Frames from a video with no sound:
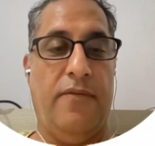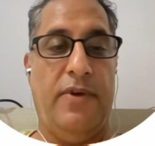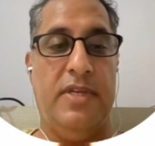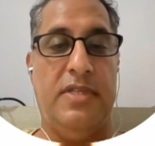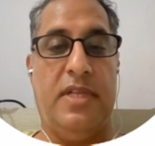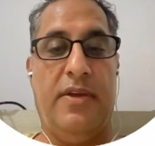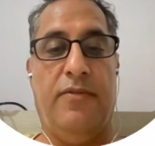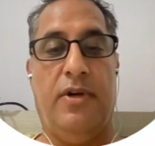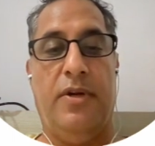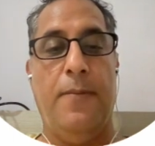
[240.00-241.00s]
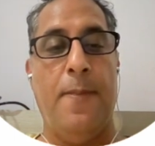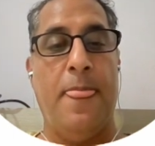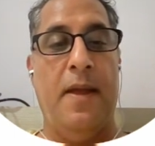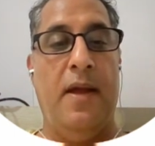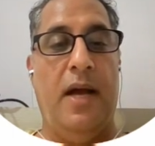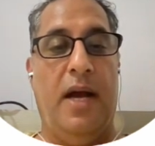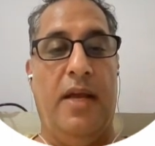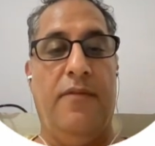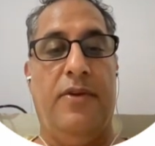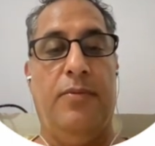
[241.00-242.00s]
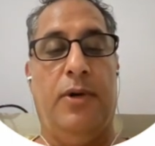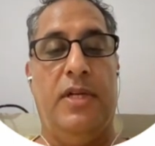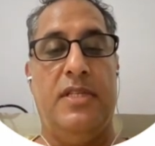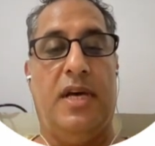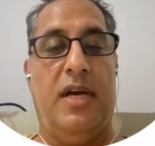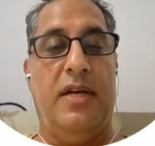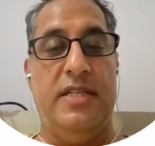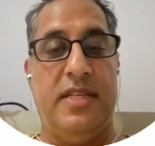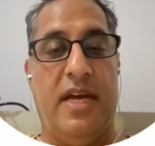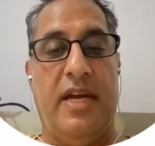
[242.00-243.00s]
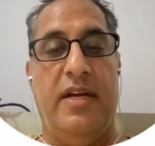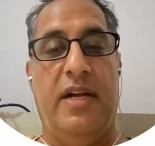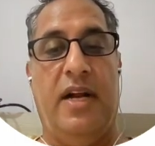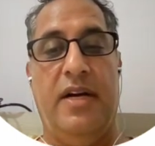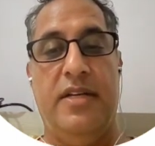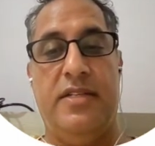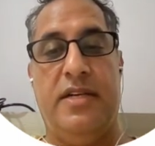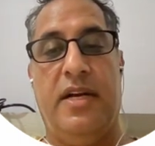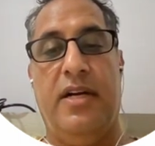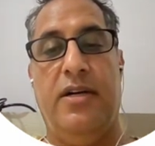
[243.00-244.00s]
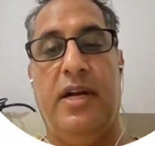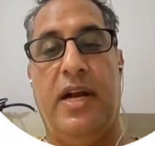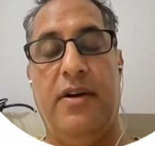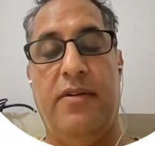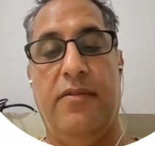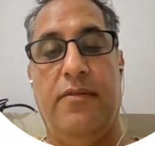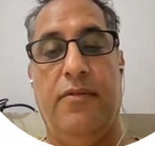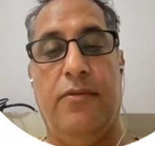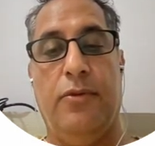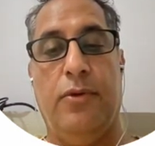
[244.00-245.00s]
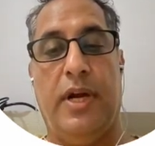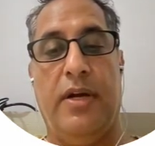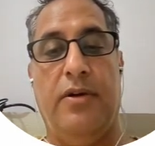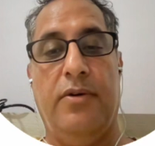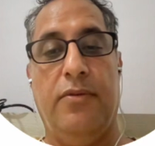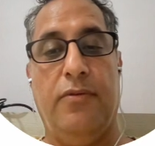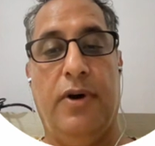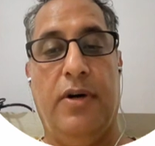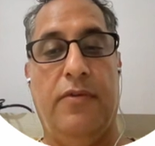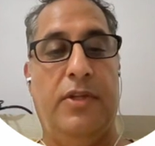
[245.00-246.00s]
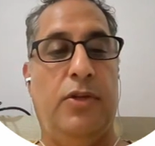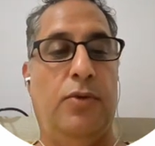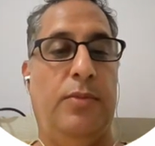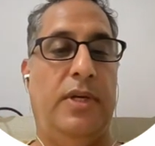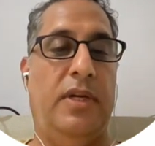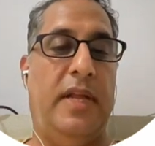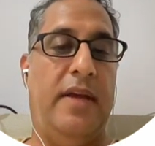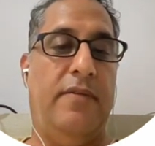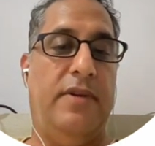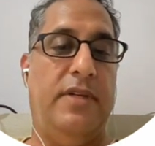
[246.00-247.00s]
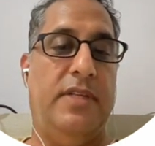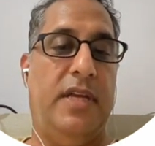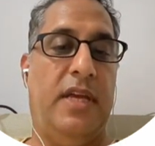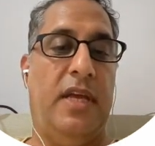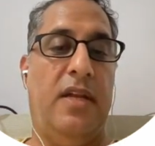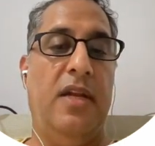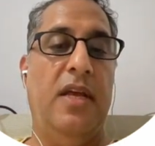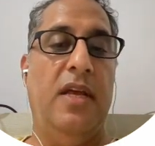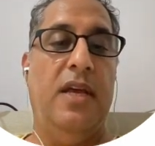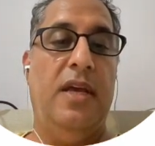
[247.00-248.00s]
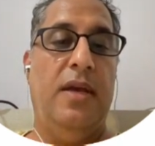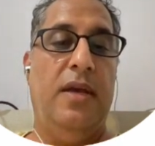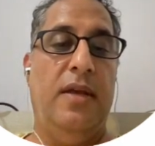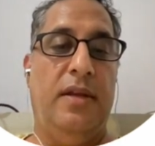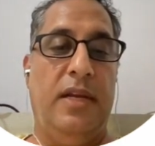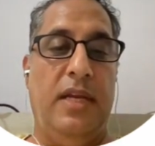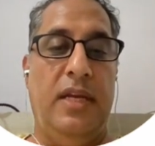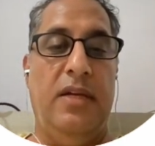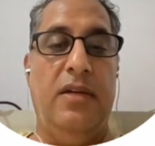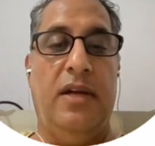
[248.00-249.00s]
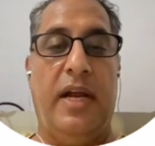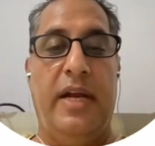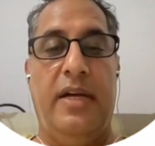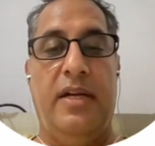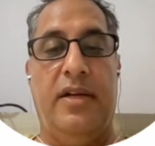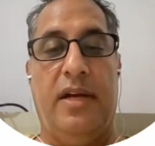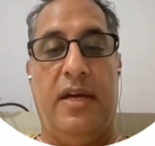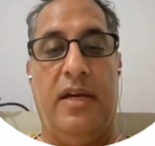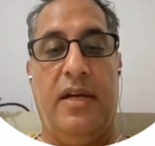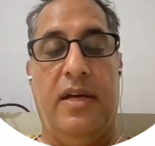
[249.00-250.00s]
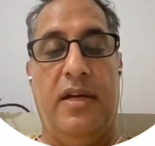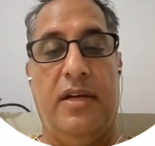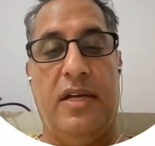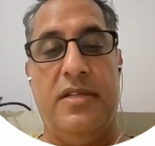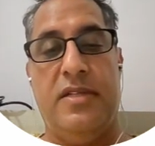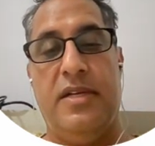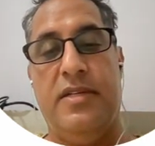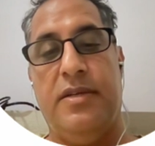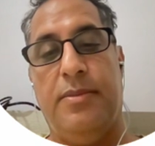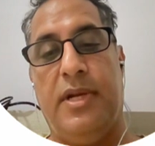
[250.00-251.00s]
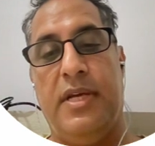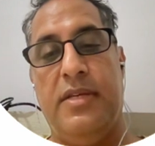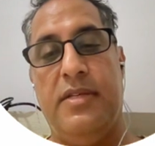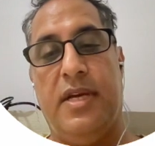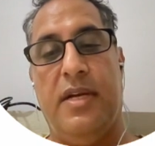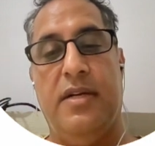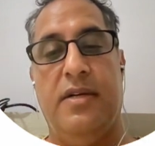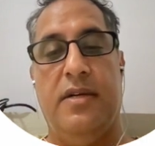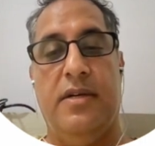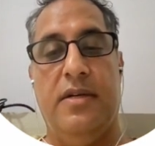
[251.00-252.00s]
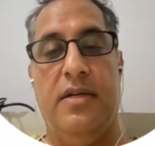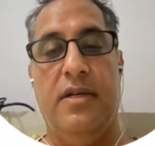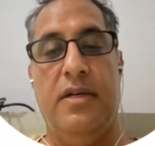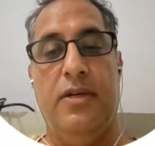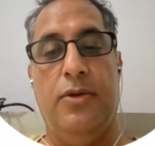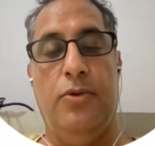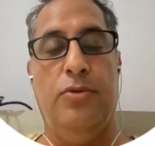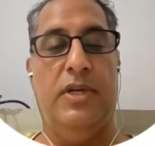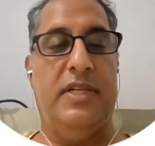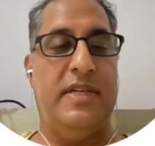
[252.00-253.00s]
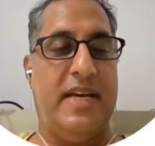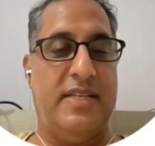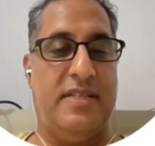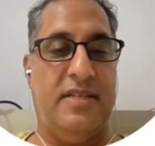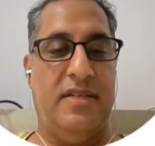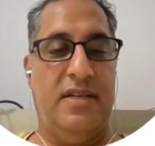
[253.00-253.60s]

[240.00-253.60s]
Face, like for Hugging Face models are designed, understand, and work with human language. They can read, write, translate, summarize, and to do a text